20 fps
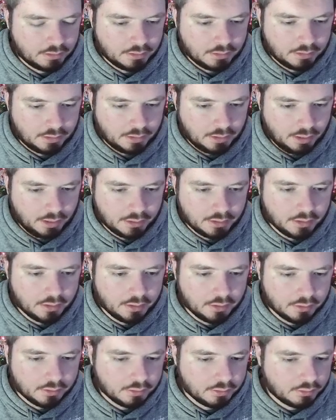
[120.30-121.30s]
kind
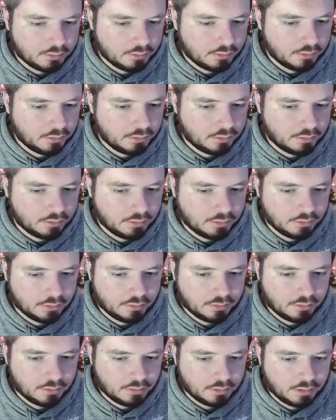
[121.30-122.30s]
of...
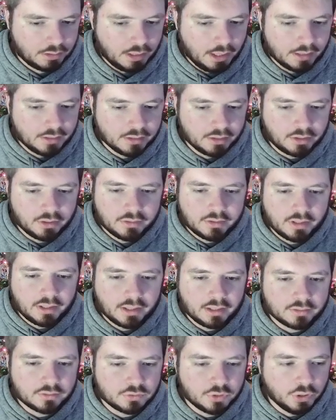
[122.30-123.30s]
And the good
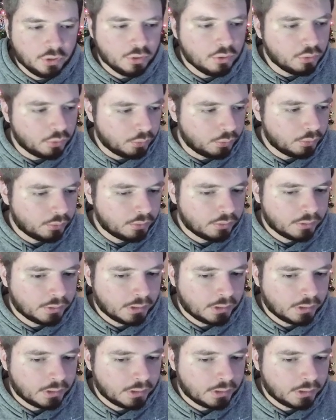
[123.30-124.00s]
thing, too,